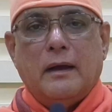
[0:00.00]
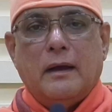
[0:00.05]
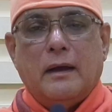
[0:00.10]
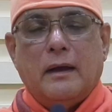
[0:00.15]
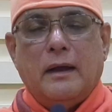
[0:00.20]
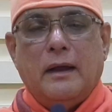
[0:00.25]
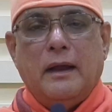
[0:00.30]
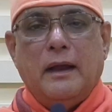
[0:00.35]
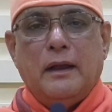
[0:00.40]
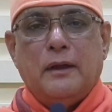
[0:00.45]

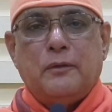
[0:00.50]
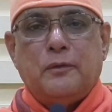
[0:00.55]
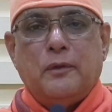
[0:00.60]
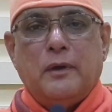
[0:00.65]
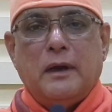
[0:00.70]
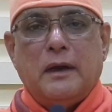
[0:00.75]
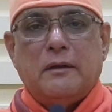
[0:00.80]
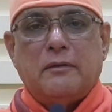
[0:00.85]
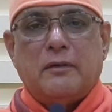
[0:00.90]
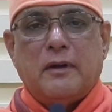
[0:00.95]
He is
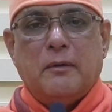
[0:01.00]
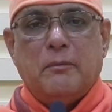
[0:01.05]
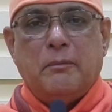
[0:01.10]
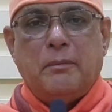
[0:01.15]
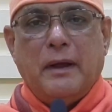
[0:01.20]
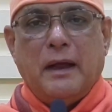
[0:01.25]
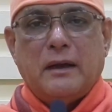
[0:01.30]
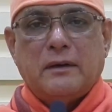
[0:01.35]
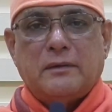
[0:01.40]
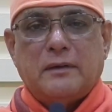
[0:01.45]
full of
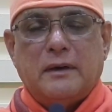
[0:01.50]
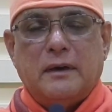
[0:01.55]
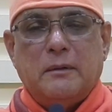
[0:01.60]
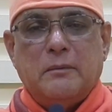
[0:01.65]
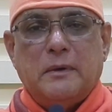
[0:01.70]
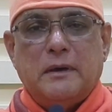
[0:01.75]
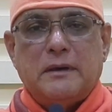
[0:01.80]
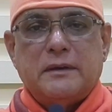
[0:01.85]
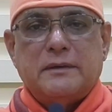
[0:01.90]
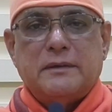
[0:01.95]
compassion and
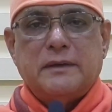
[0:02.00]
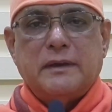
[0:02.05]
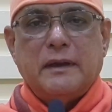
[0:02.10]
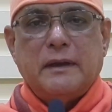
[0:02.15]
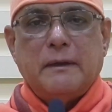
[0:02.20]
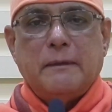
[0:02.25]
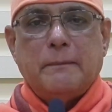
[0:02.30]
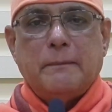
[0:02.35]
mercy,